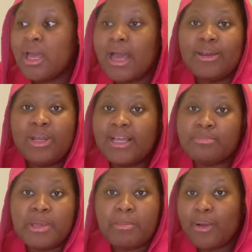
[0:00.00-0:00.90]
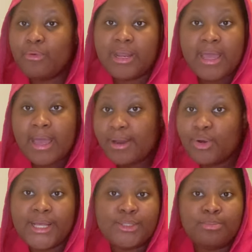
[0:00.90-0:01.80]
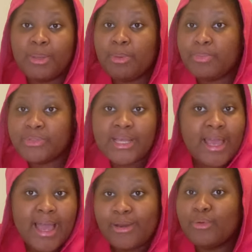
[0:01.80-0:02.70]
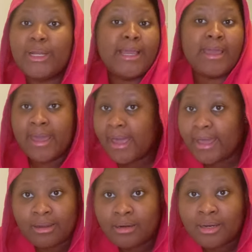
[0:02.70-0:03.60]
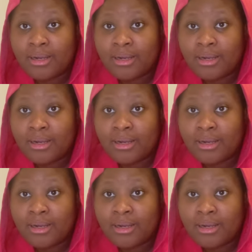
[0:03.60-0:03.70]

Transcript: I don't like to make my own hair. I don't like to make people's hair. I don't like hair.